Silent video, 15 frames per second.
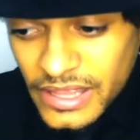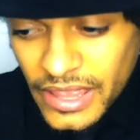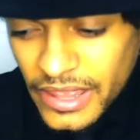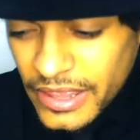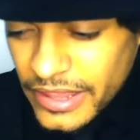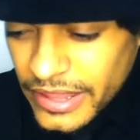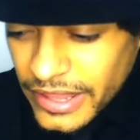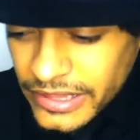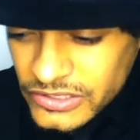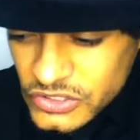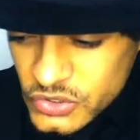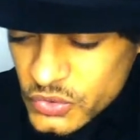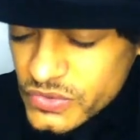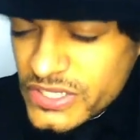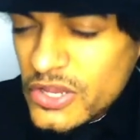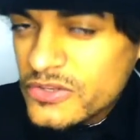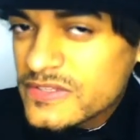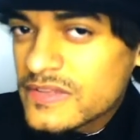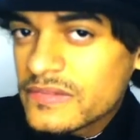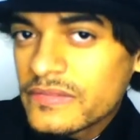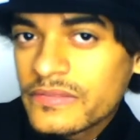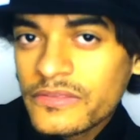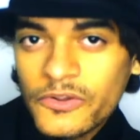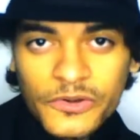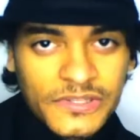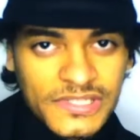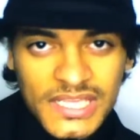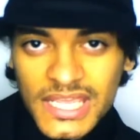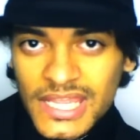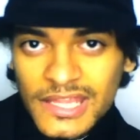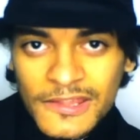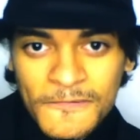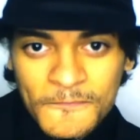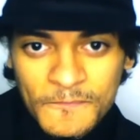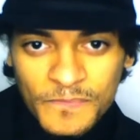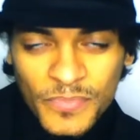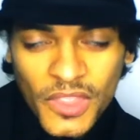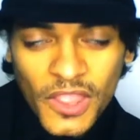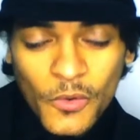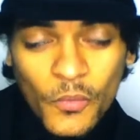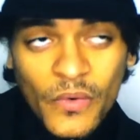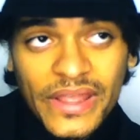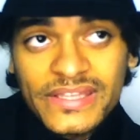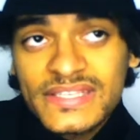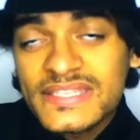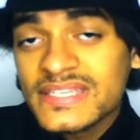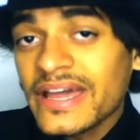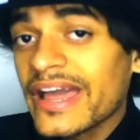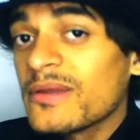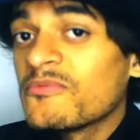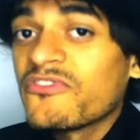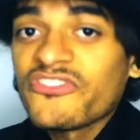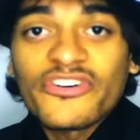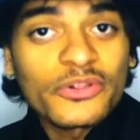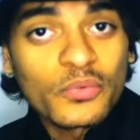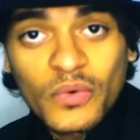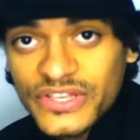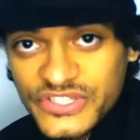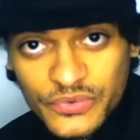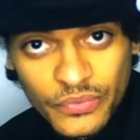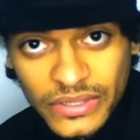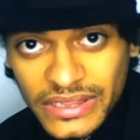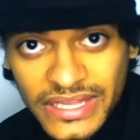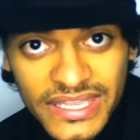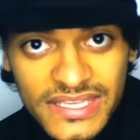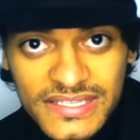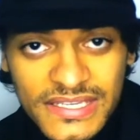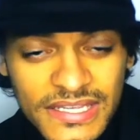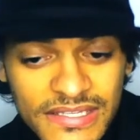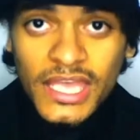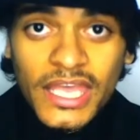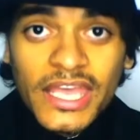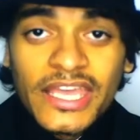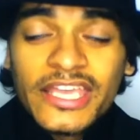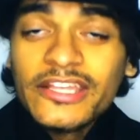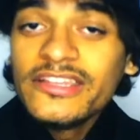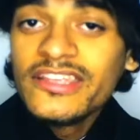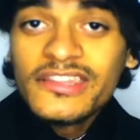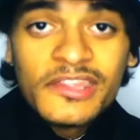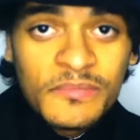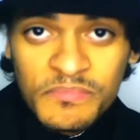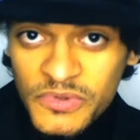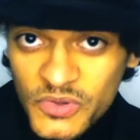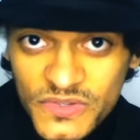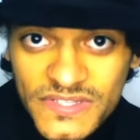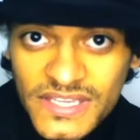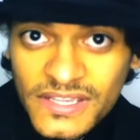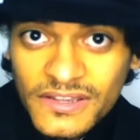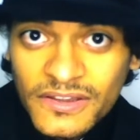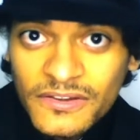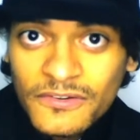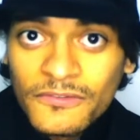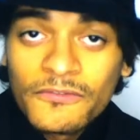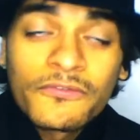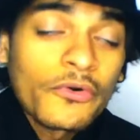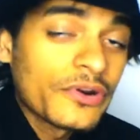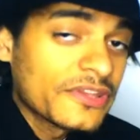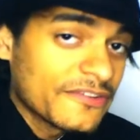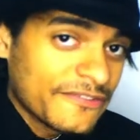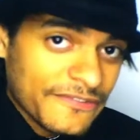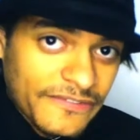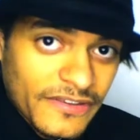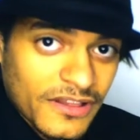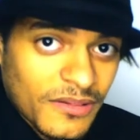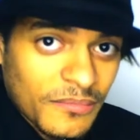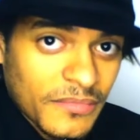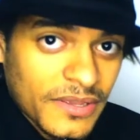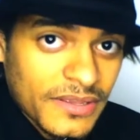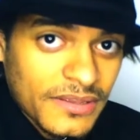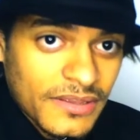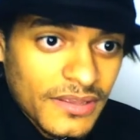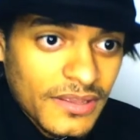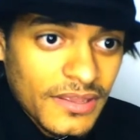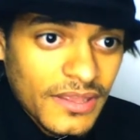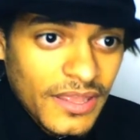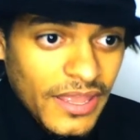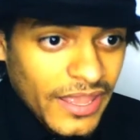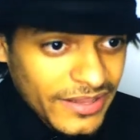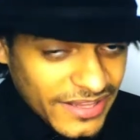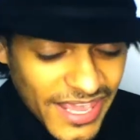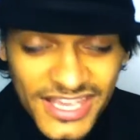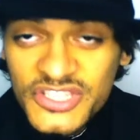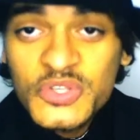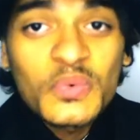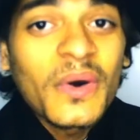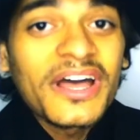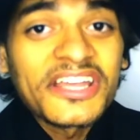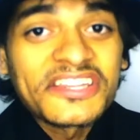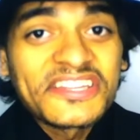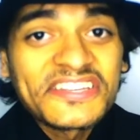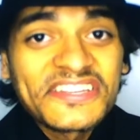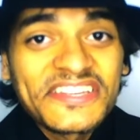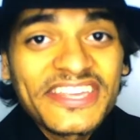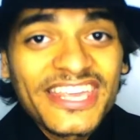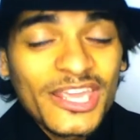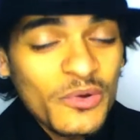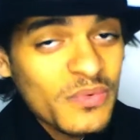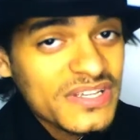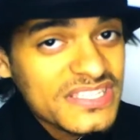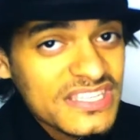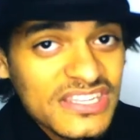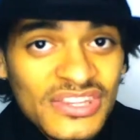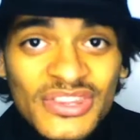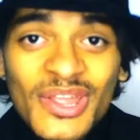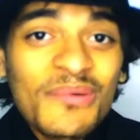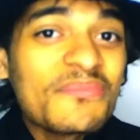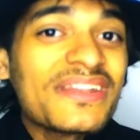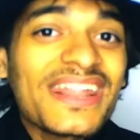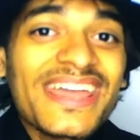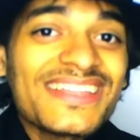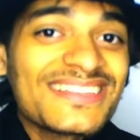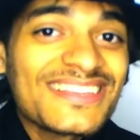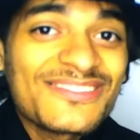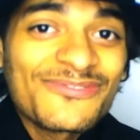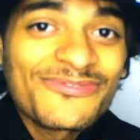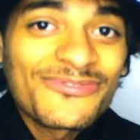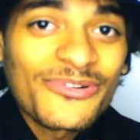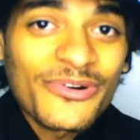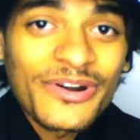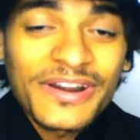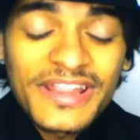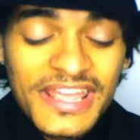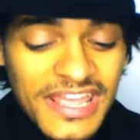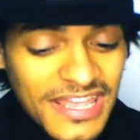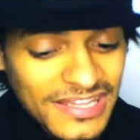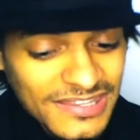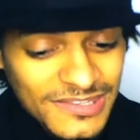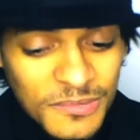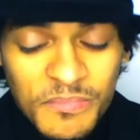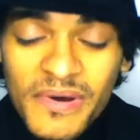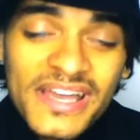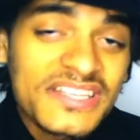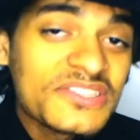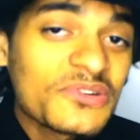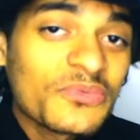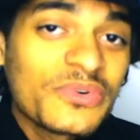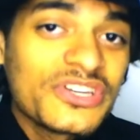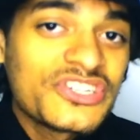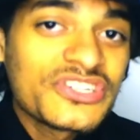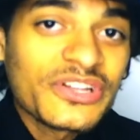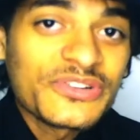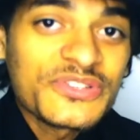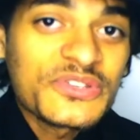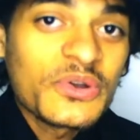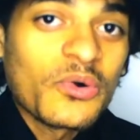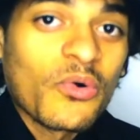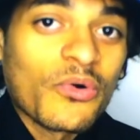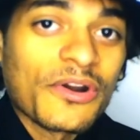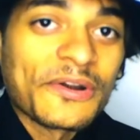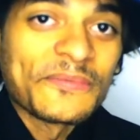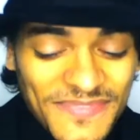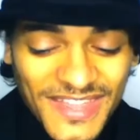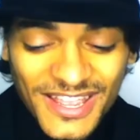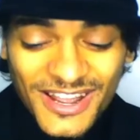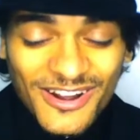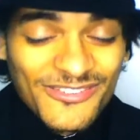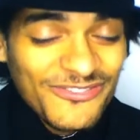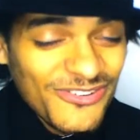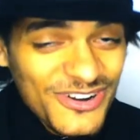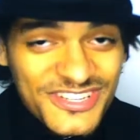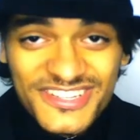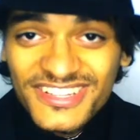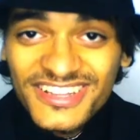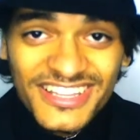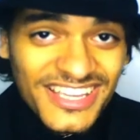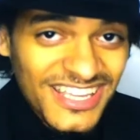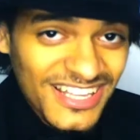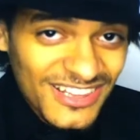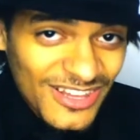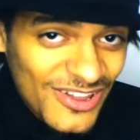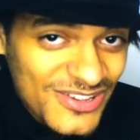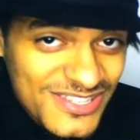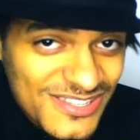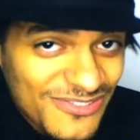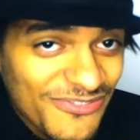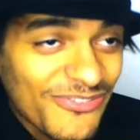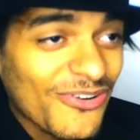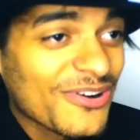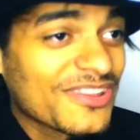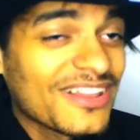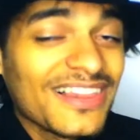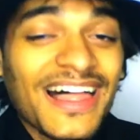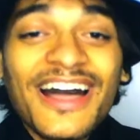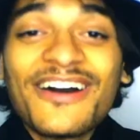in 2013, when Skyfall was released, he did the music for the film. And guess what? He was nominated for the Best Original Score. Unfortunately, he lost for the